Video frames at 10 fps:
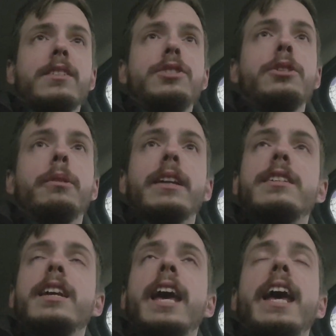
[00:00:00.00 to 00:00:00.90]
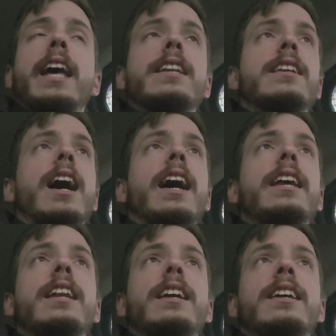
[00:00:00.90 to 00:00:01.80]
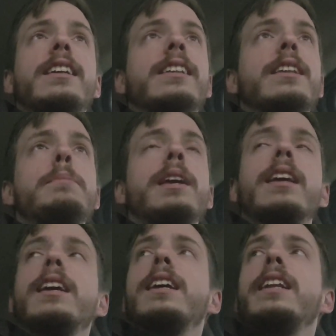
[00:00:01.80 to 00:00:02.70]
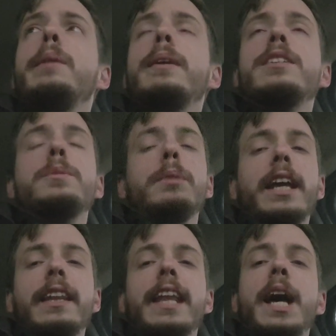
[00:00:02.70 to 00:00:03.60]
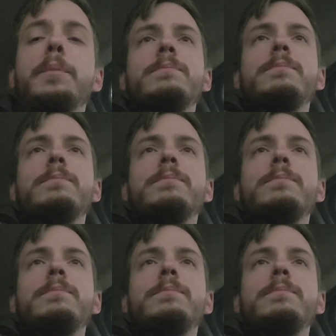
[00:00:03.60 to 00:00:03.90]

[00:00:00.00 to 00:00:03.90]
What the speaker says: to it, and let me explain that.